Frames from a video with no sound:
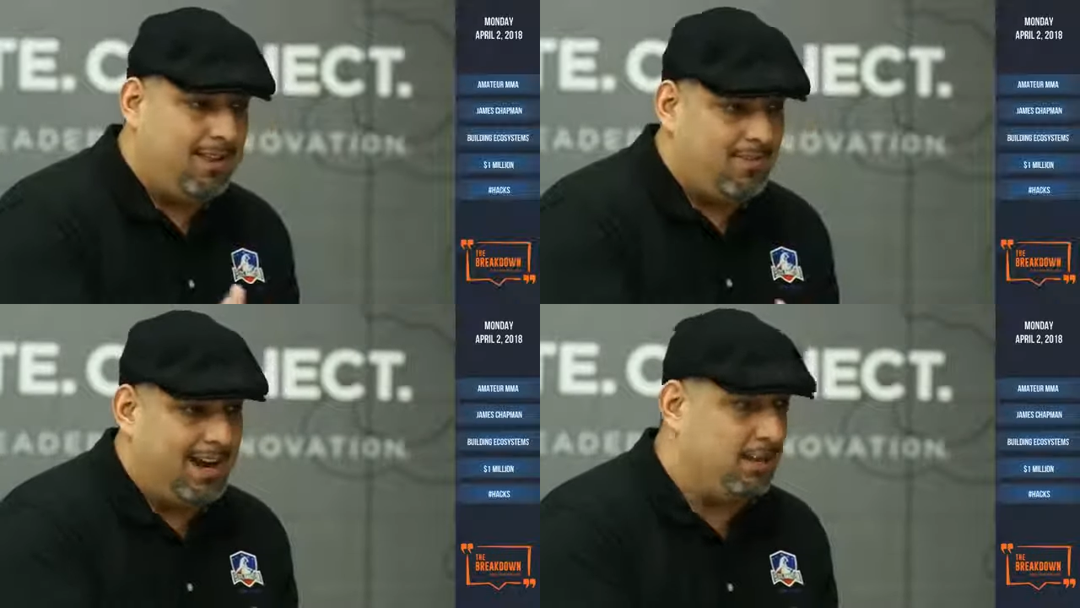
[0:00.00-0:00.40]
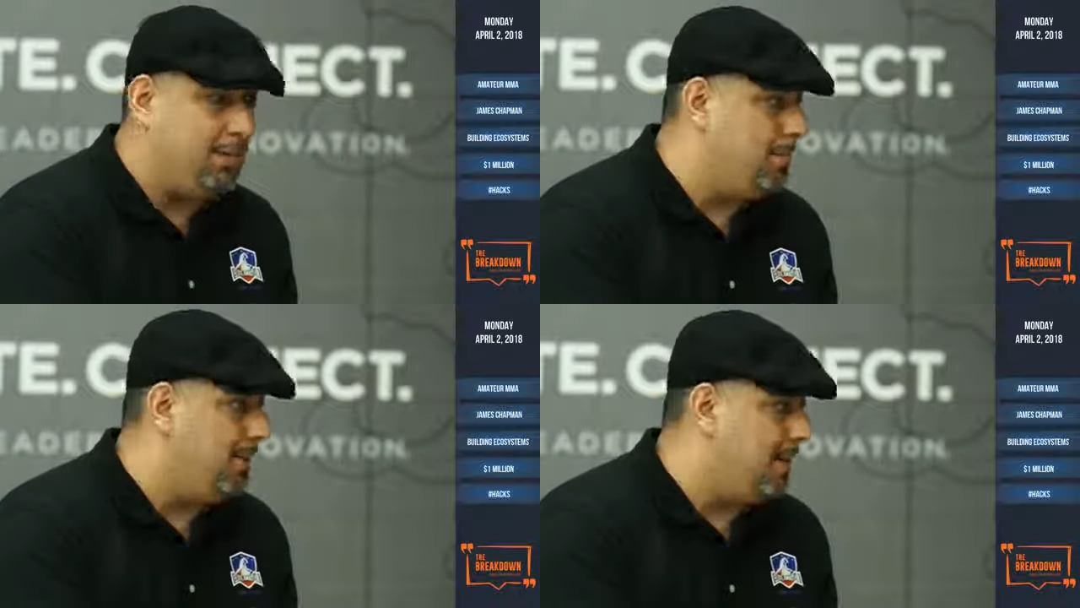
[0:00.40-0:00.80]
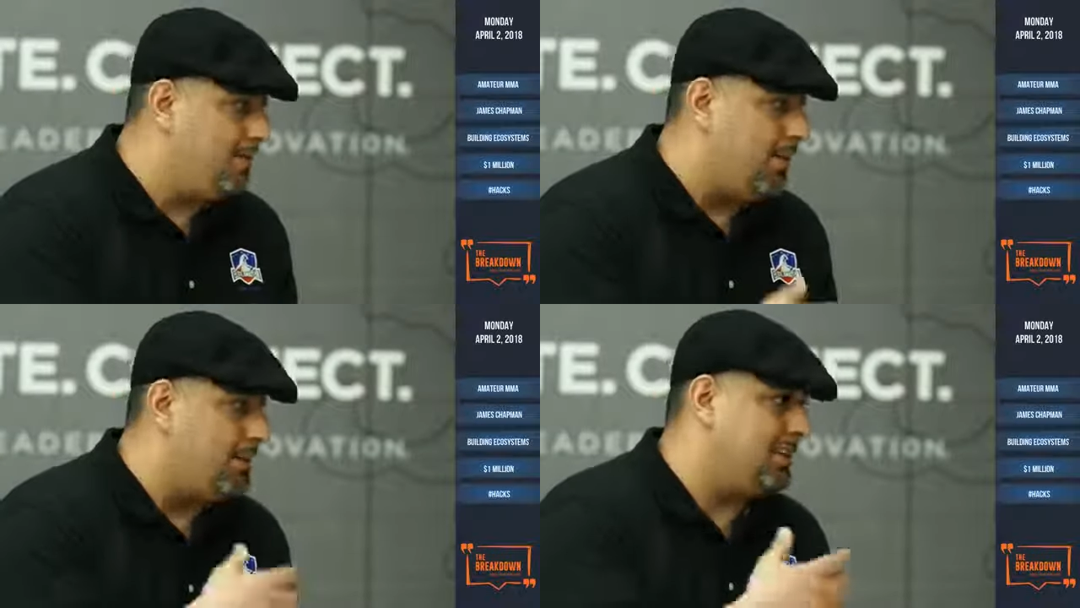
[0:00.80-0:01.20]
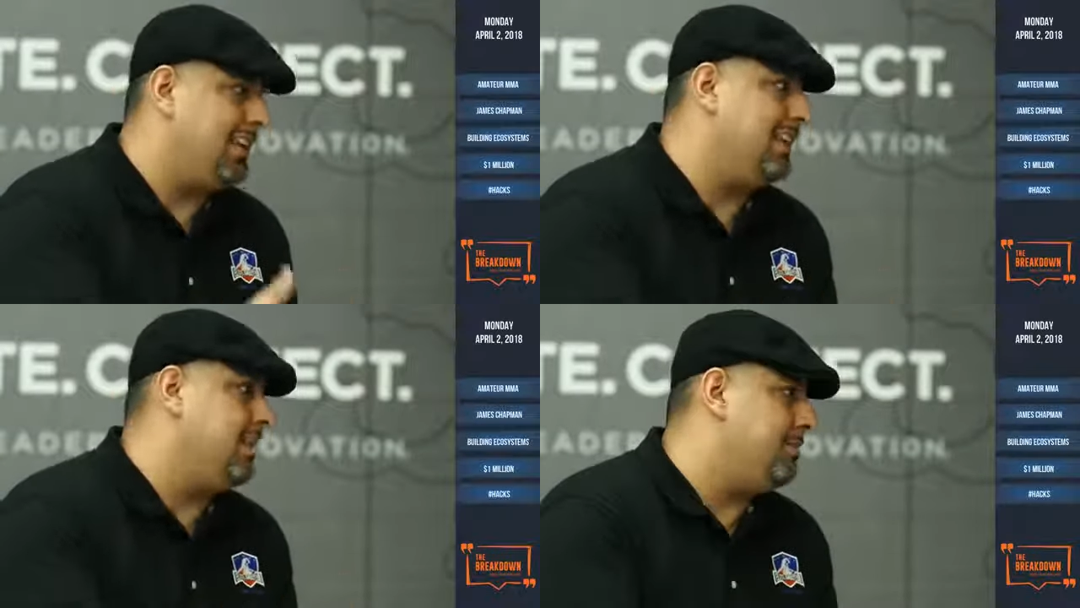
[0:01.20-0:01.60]
finding people on their phones and
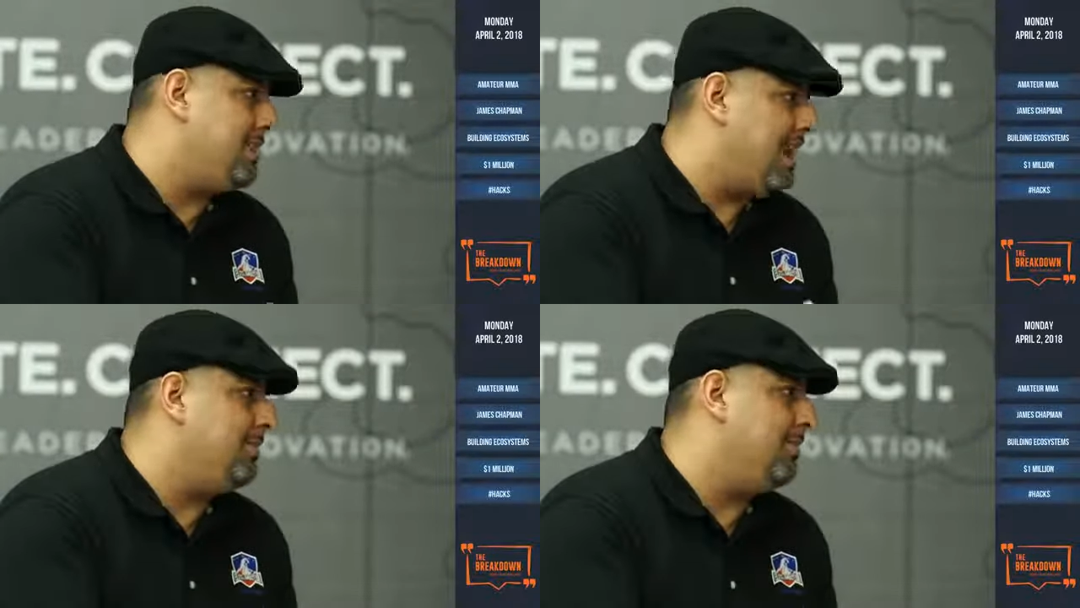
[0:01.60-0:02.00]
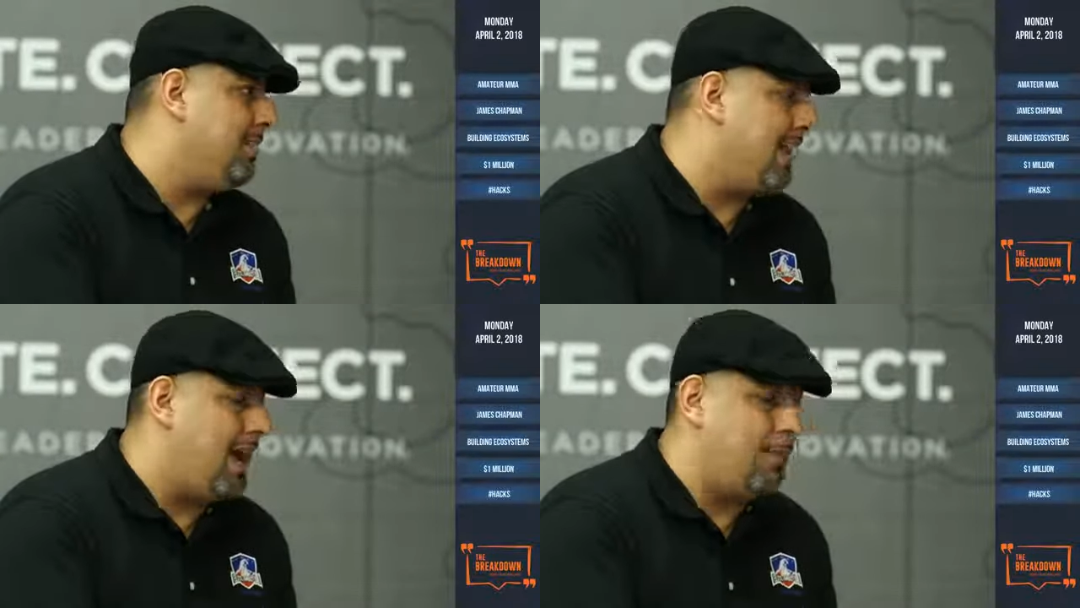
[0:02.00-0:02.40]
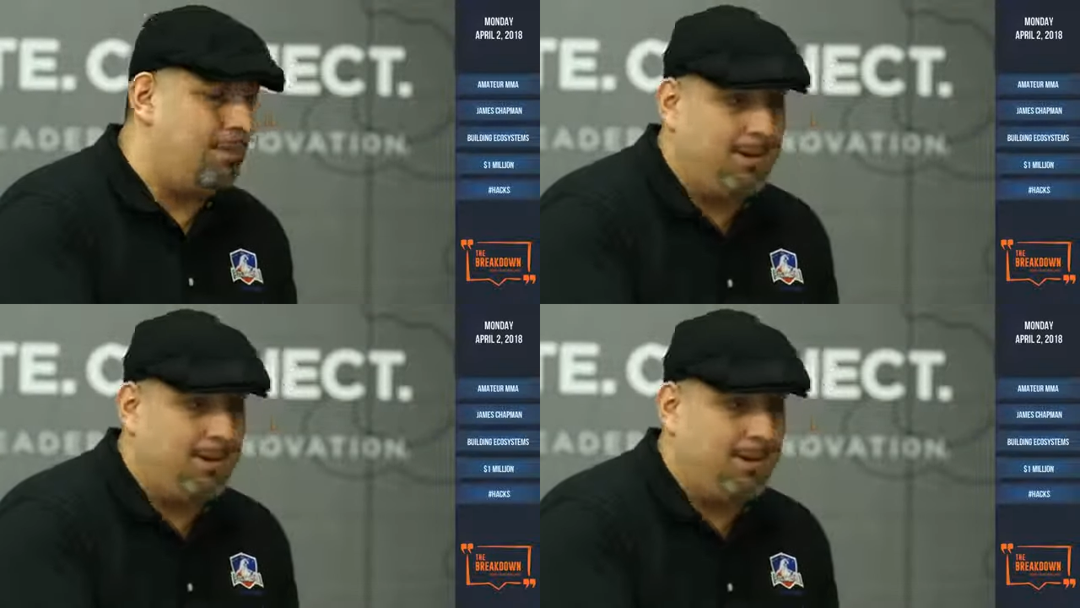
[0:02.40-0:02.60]
getting them to download the app.